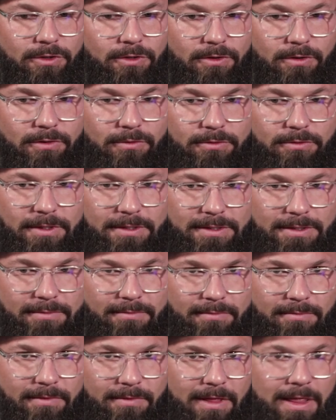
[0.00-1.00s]
your just
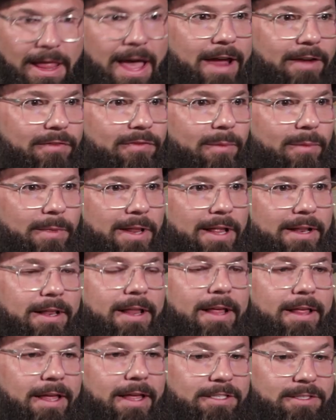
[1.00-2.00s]
life. I mean
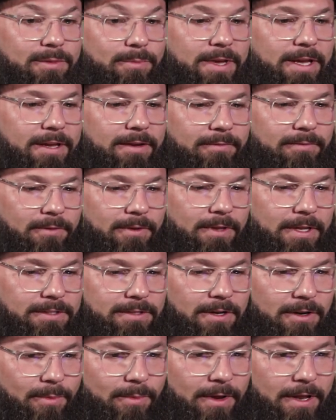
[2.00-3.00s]
that like to me when they
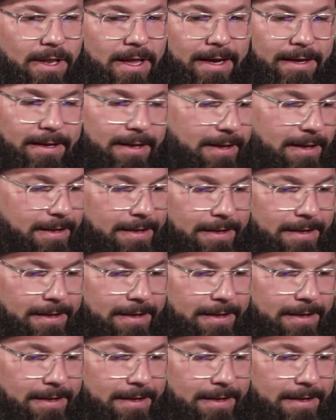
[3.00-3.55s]
talk about like